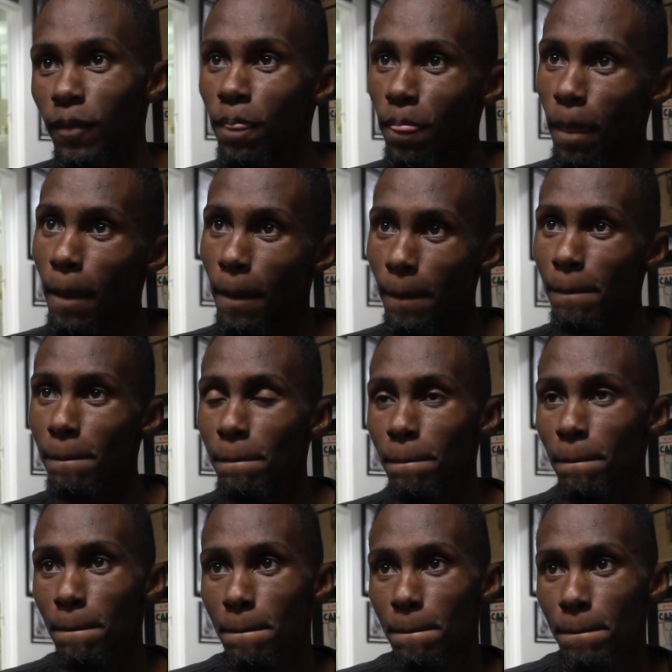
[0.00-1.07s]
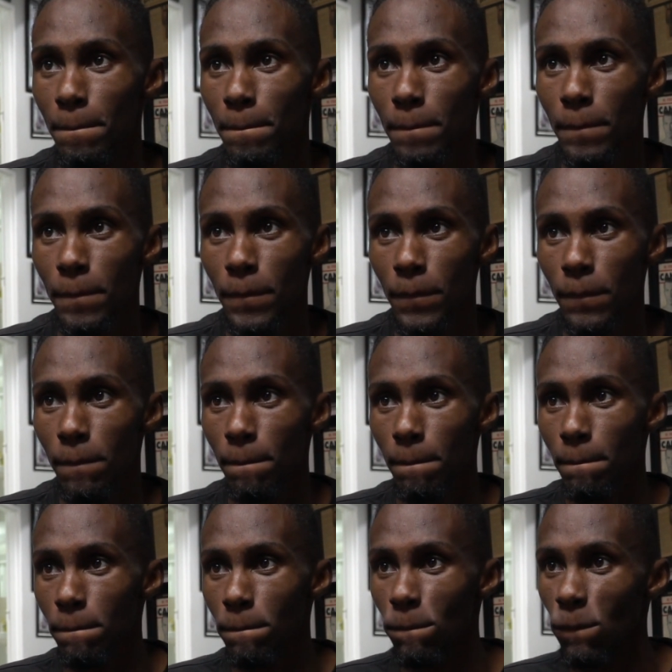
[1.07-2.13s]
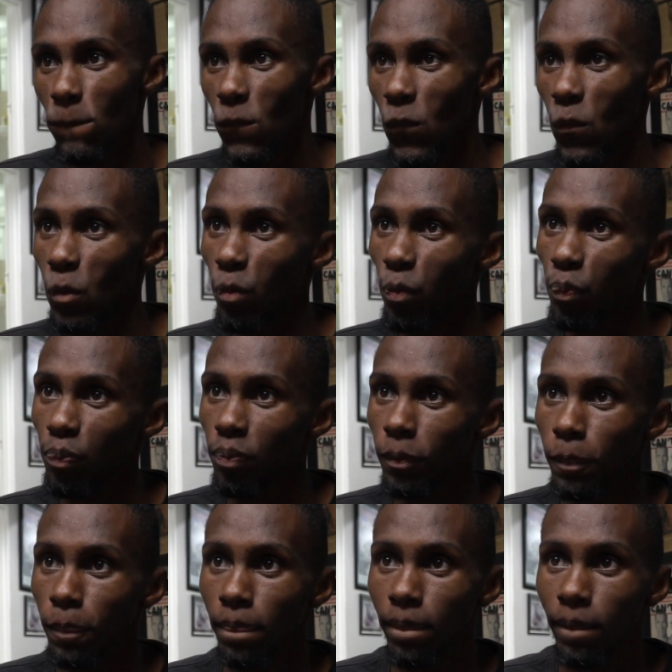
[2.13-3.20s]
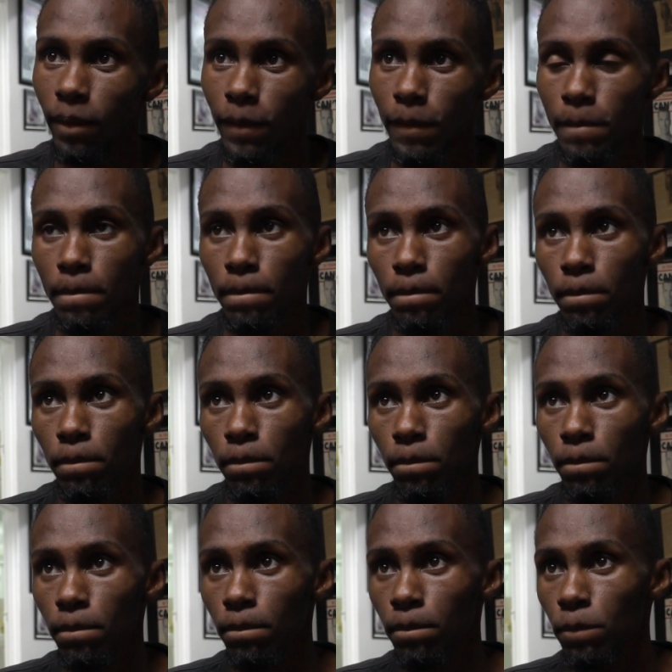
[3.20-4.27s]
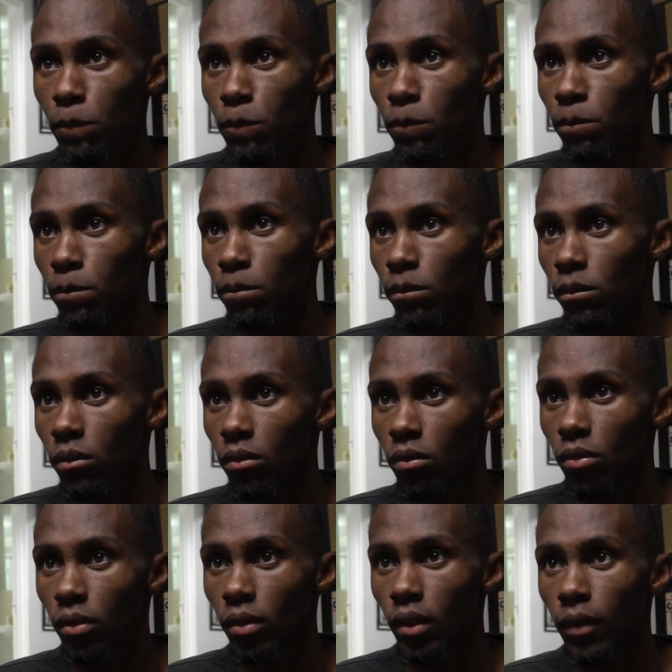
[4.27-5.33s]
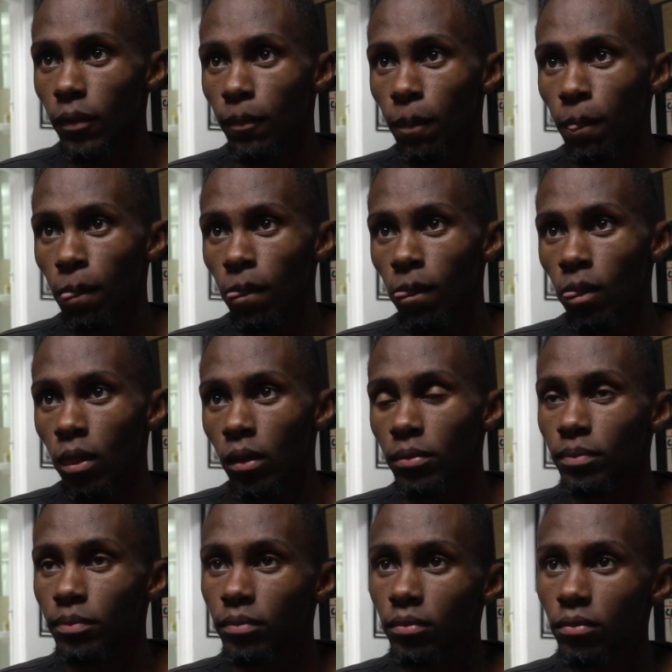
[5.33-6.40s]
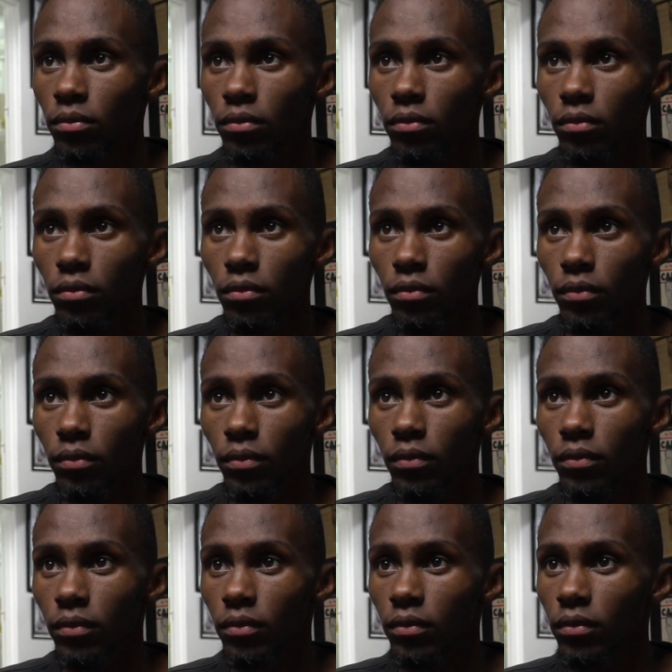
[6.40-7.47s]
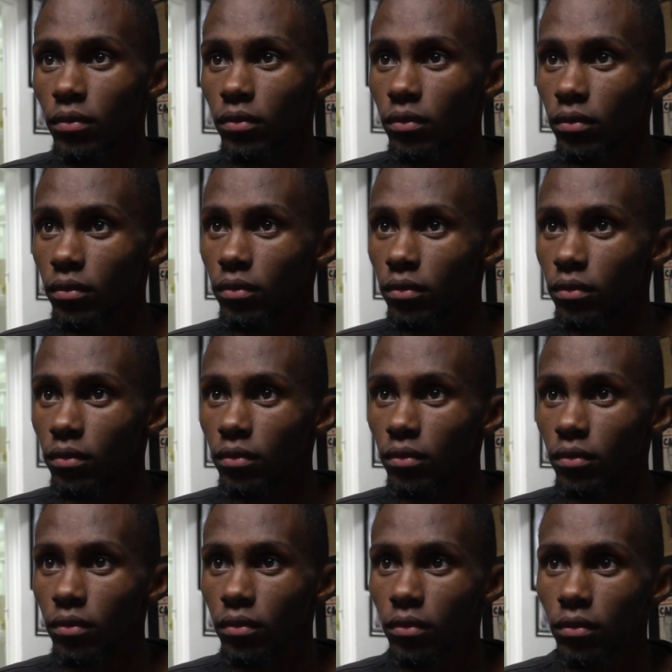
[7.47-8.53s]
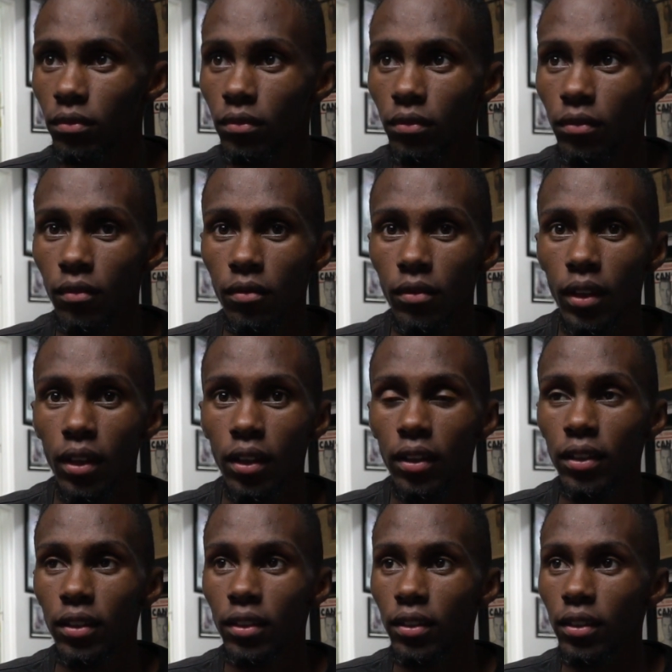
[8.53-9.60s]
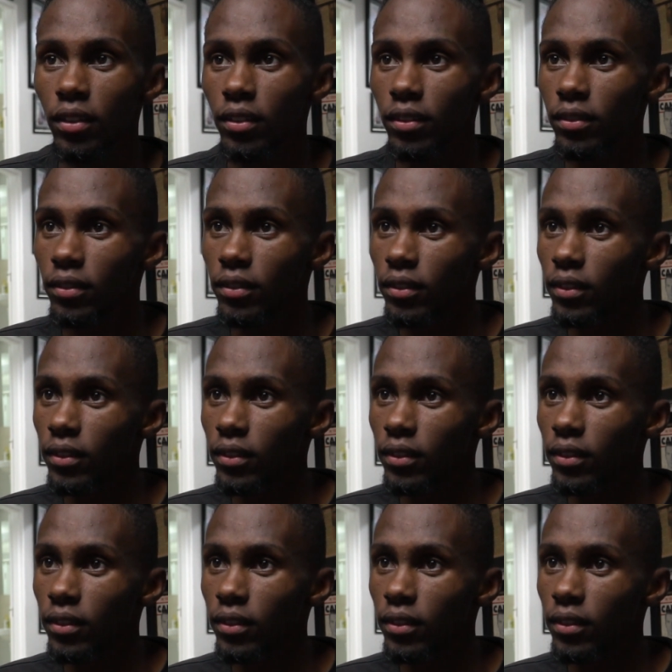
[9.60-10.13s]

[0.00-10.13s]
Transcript: Well, what do you want to do on debut? Because we see all the guys at top level, you know, if you look at all the world champions at the moment, in the beginning of their careers, they move through their opponents, you know, they really make statements.